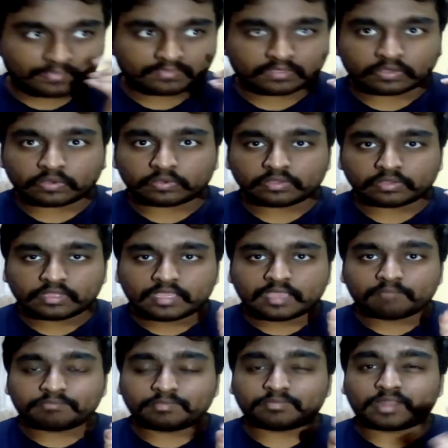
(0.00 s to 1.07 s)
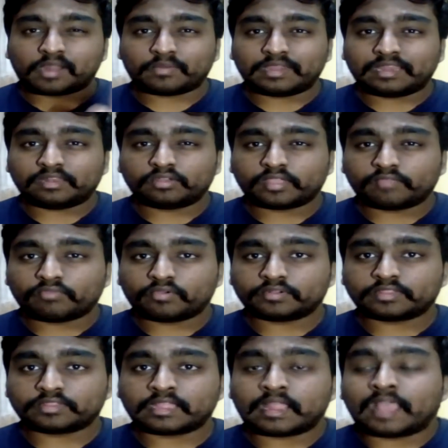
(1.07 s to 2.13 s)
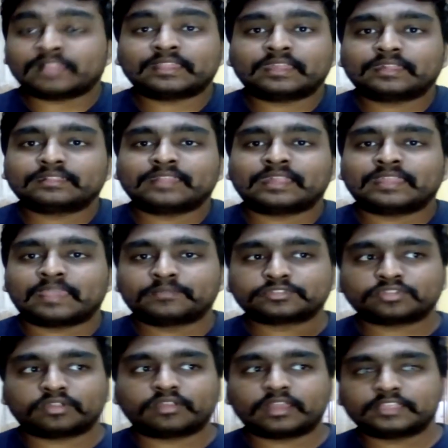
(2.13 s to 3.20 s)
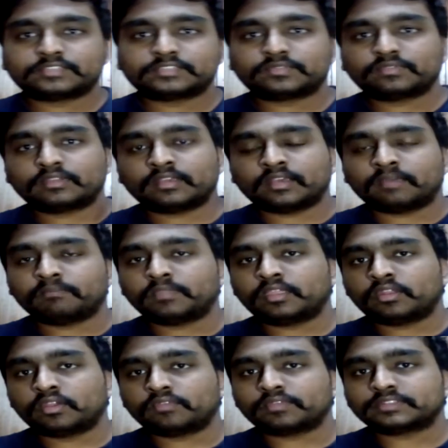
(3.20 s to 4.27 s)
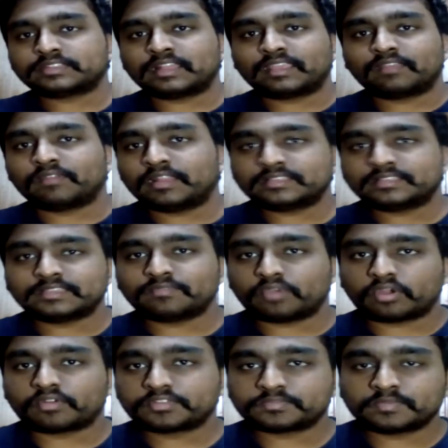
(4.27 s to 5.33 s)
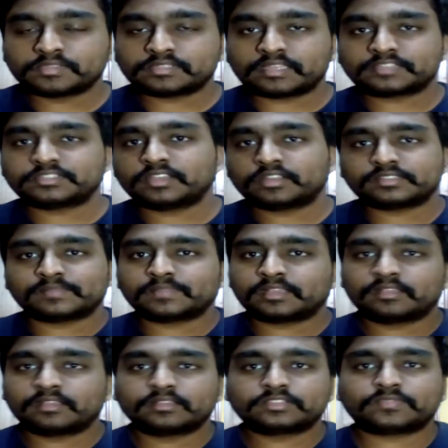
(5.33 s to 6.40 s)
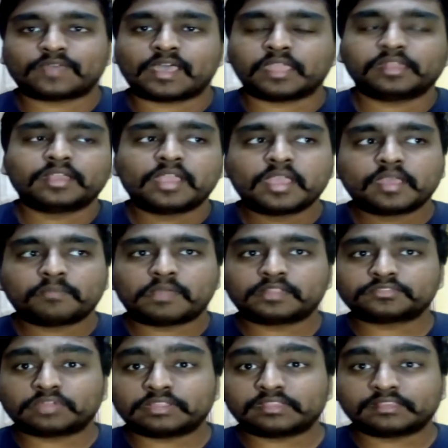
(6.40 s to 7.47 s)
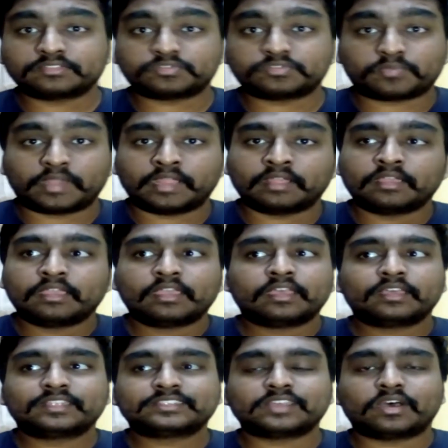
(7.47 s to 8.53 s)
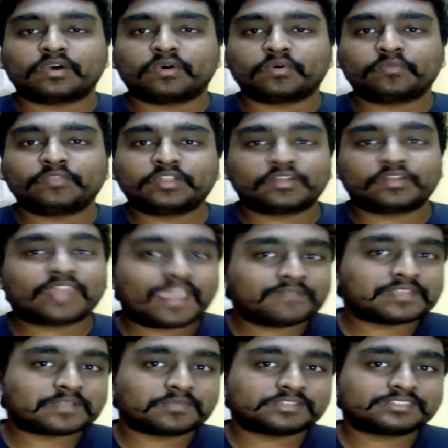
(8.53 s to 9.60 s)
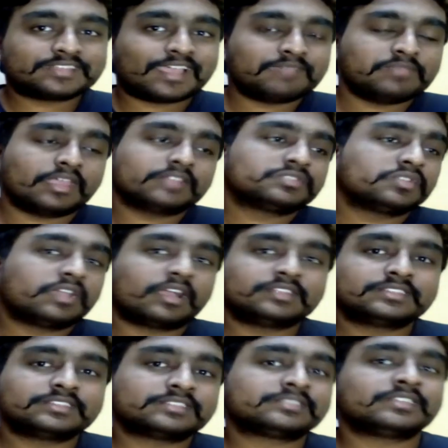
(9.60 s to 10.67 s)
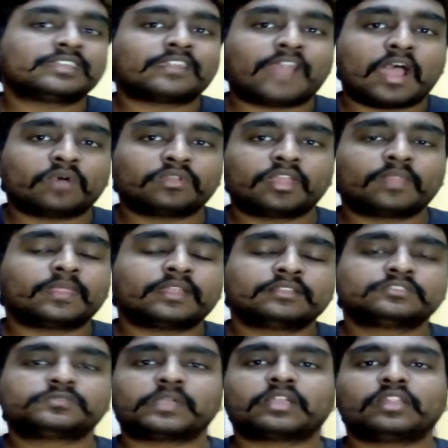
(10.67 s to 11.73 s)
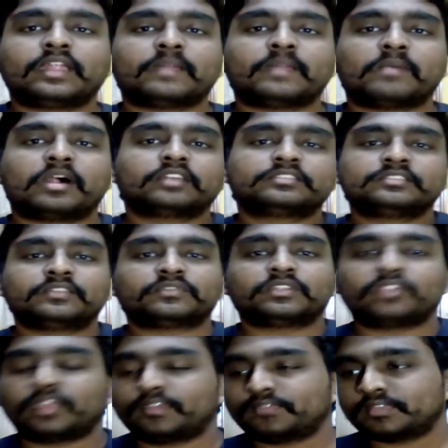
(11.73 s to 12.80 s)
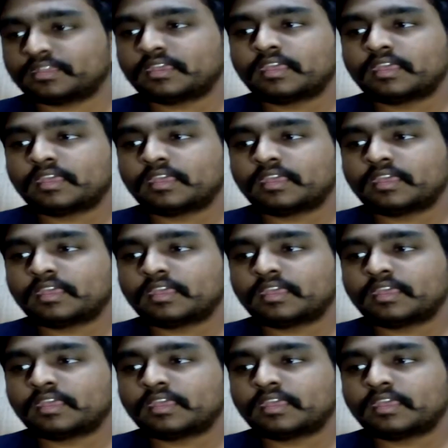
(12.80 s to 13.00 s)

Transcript: So people are really looking forward to that. And that game is not released. If it's like releasing for Christmas next year or something, it's fine. But it's releasing in spring, so we don't have that much time yet. So you can't just sit around and then speculate about different things.